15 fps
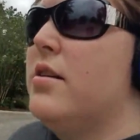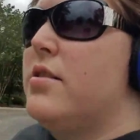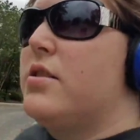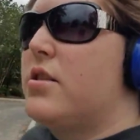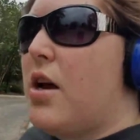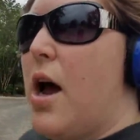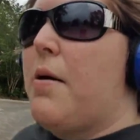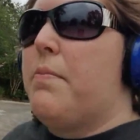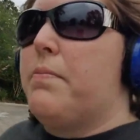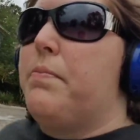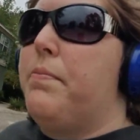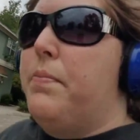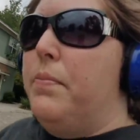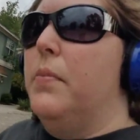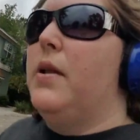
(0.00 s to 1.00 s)
stop
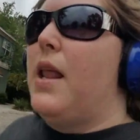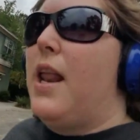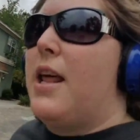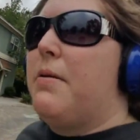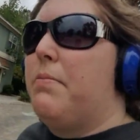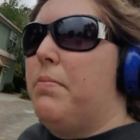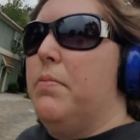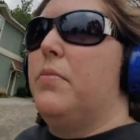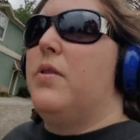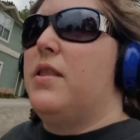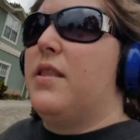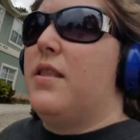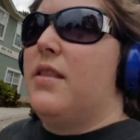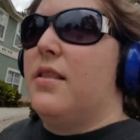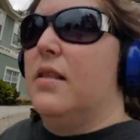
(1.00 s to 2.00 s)
letting
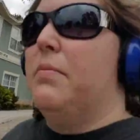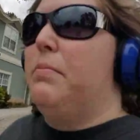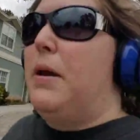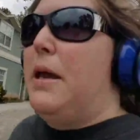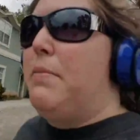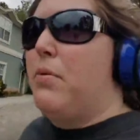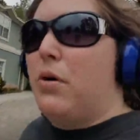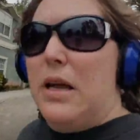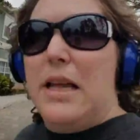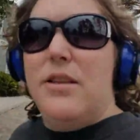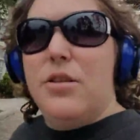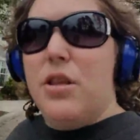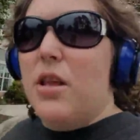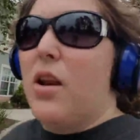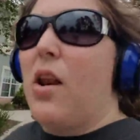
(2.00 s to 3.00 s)
people
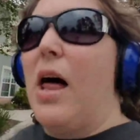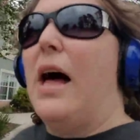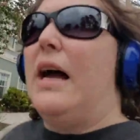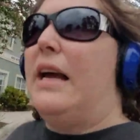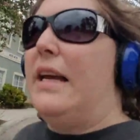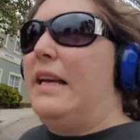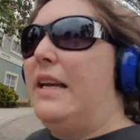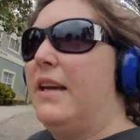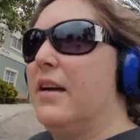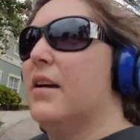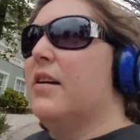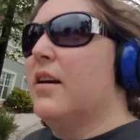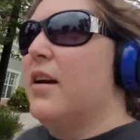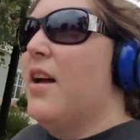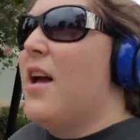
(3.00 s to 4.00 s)
into the line
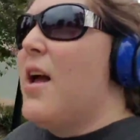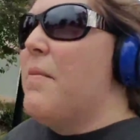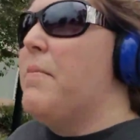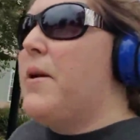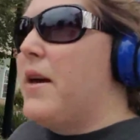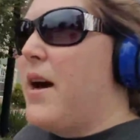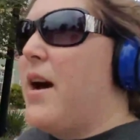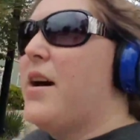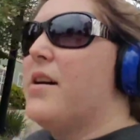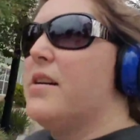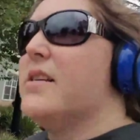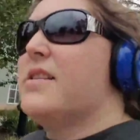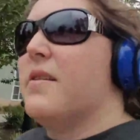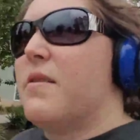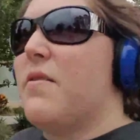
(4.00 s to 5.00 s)

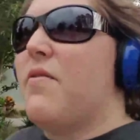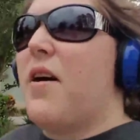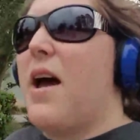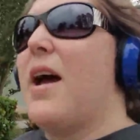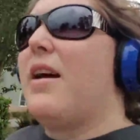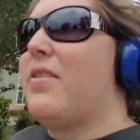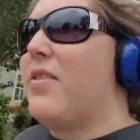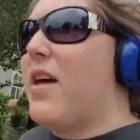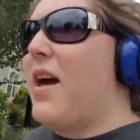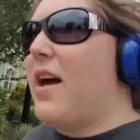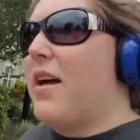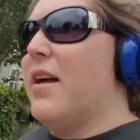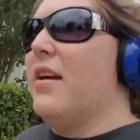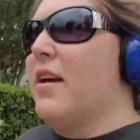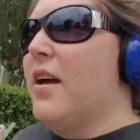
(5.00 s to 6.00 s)
because of the fact
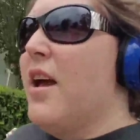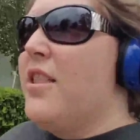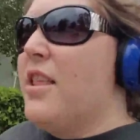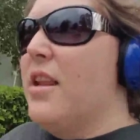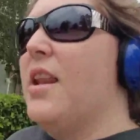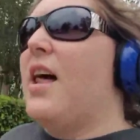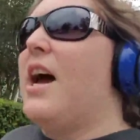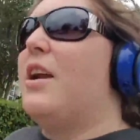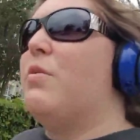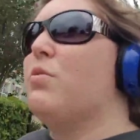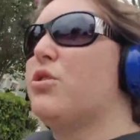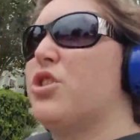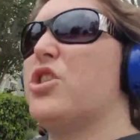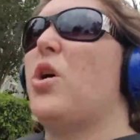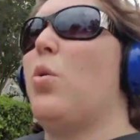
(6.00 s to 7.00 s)
that the line
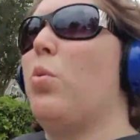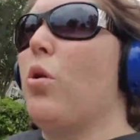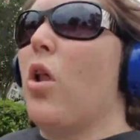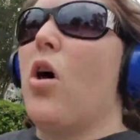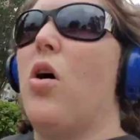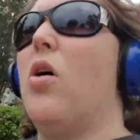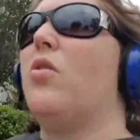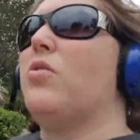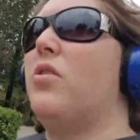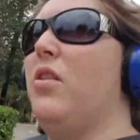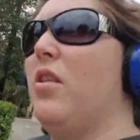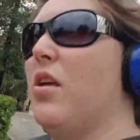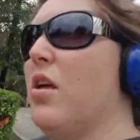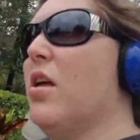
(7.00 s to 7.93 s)
was so long.